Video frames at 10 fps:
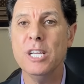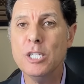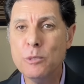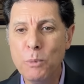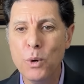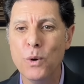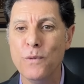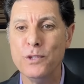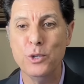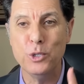this
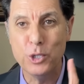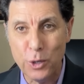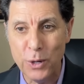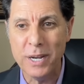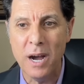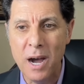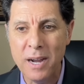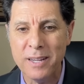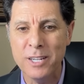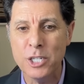move to join
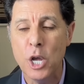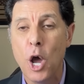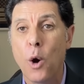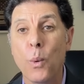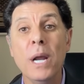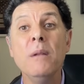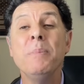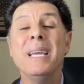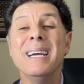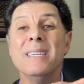AUKUS will
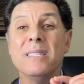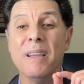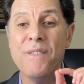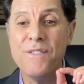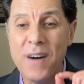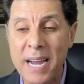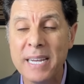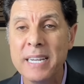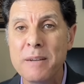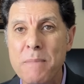be a
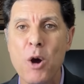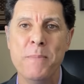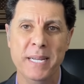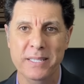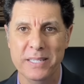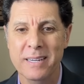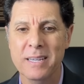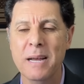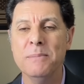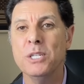defining moment
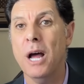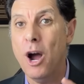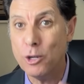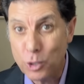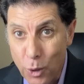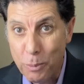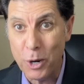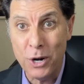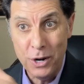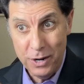comes
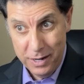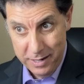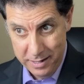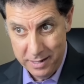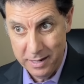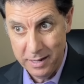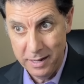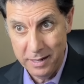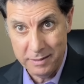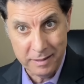October,
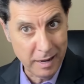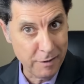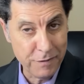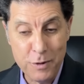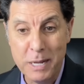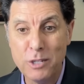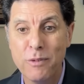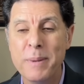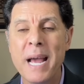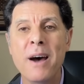in a months
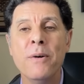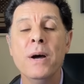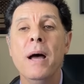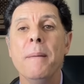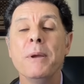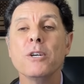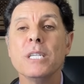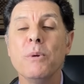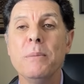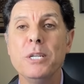from now, because
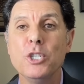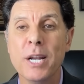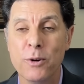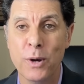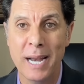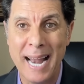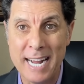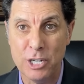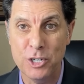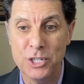it will be general
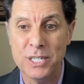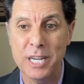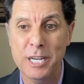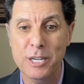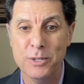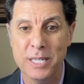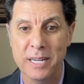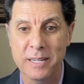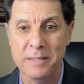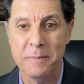elections in New
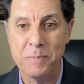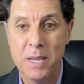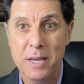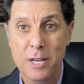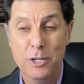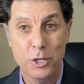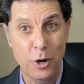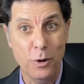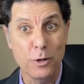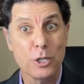Zealand.
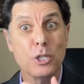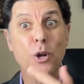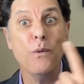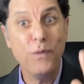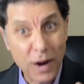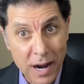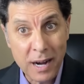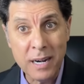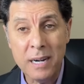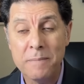So
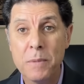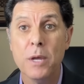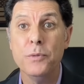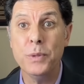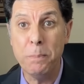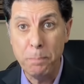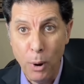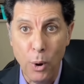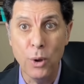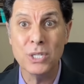far, the
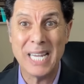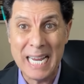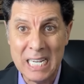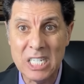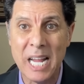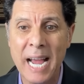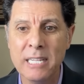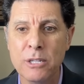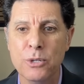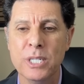polls
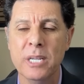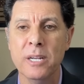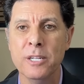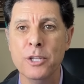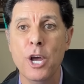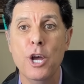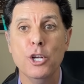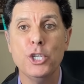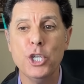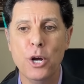inside New Zealand
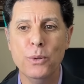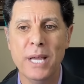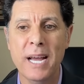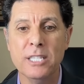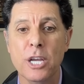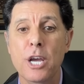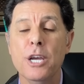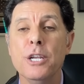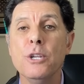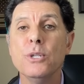show that
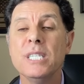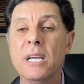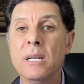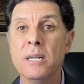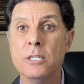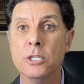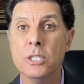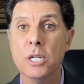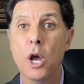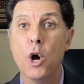New
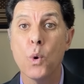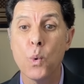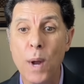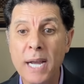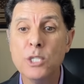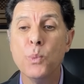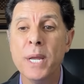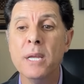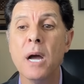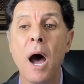Zealand's
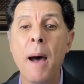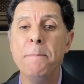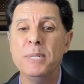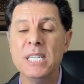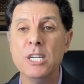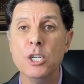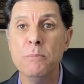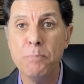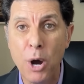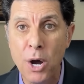right-wing
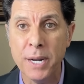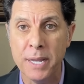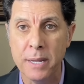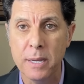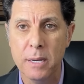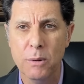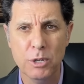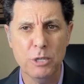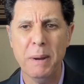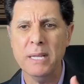opposition party,
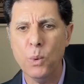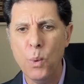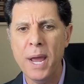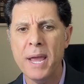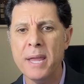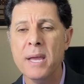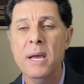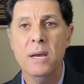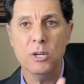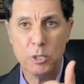which by the way,
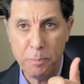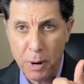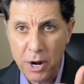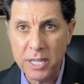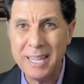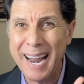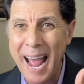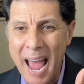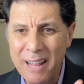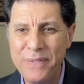it was a party
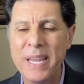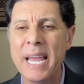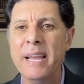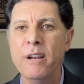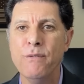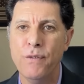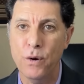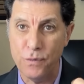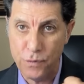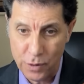that advocating
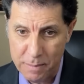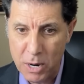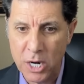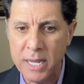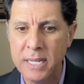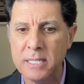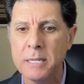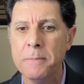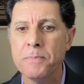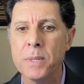for free market
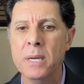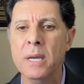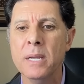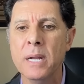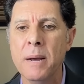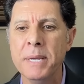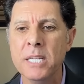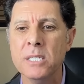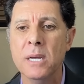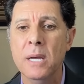economics